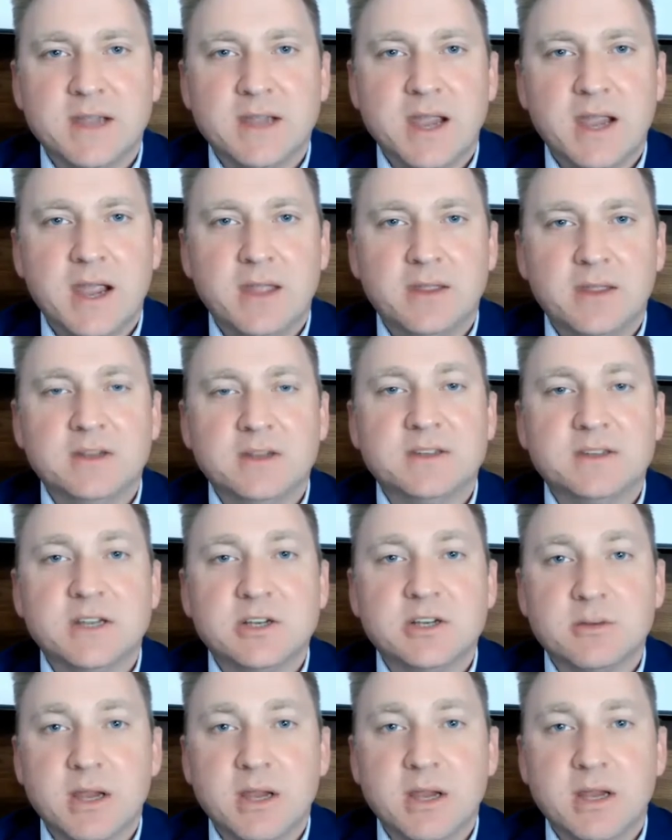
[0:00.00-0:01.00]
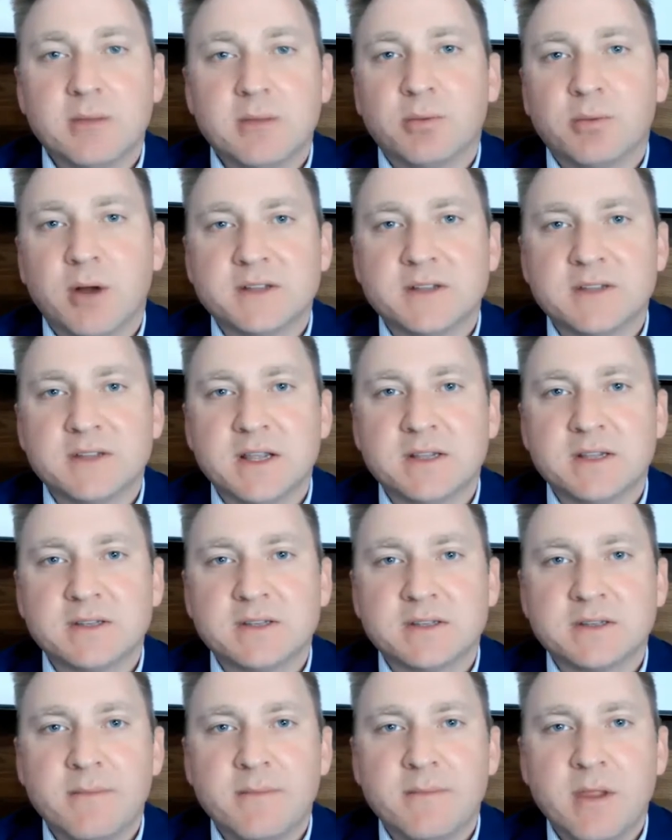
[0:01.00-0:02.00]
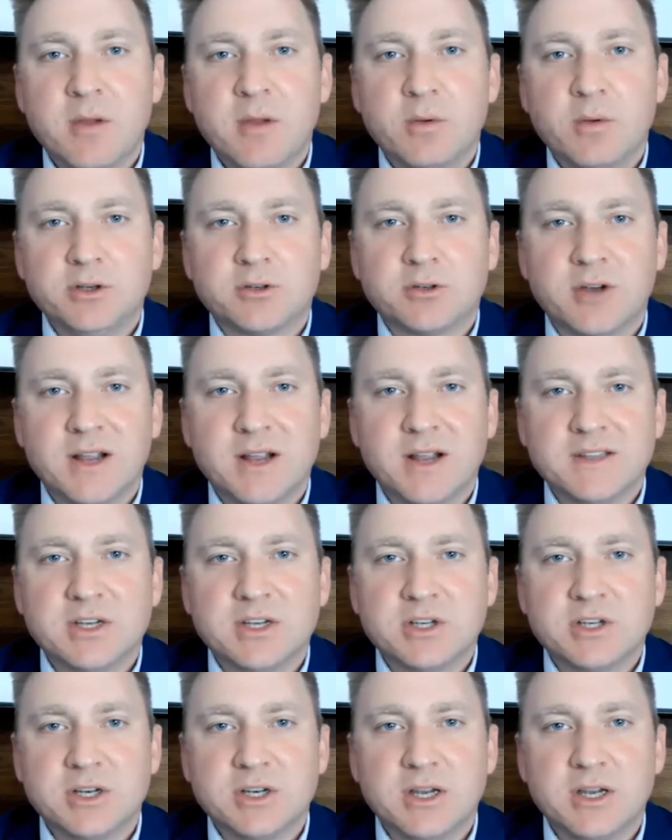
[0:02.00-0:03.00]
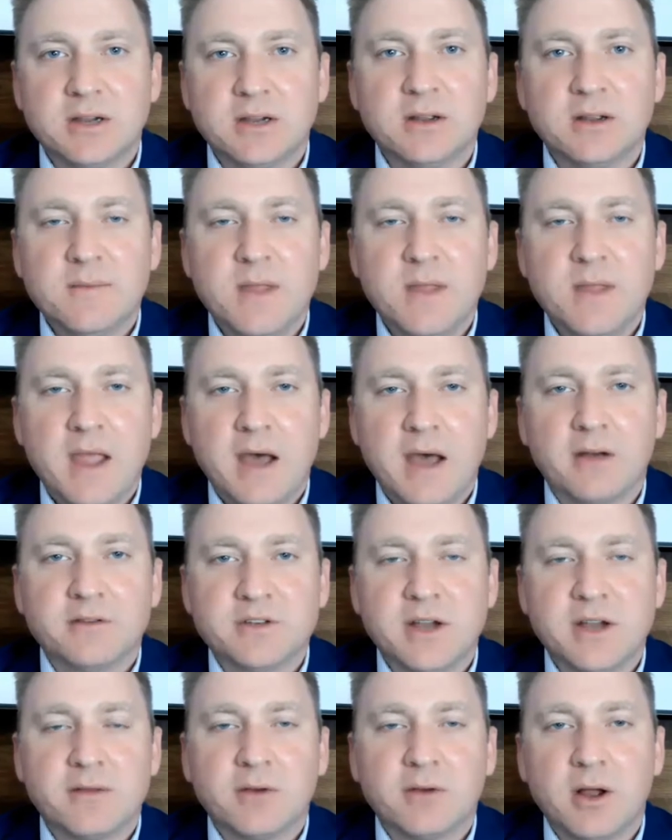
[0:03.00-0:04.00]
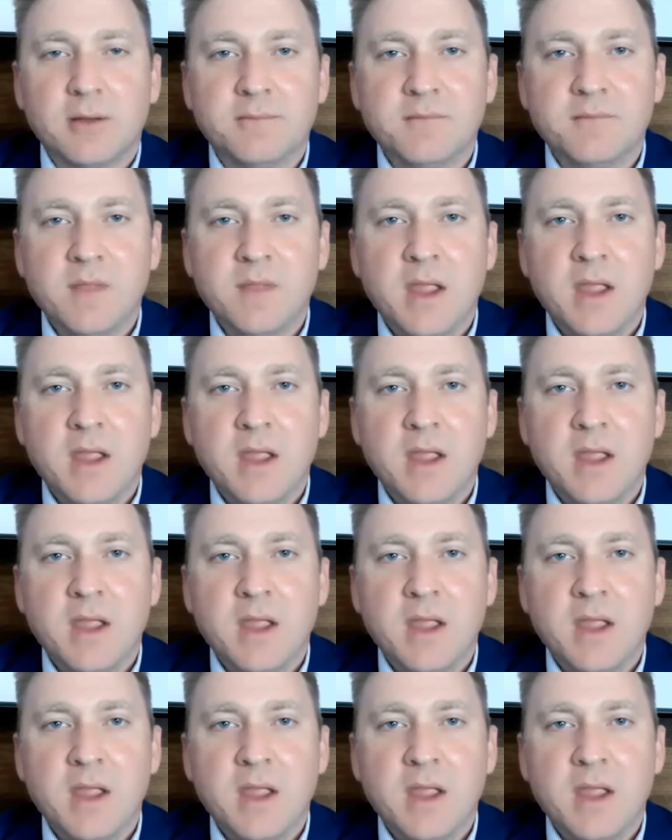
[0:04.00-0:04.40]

and the decision-making process when you're transitioning out of Chevron.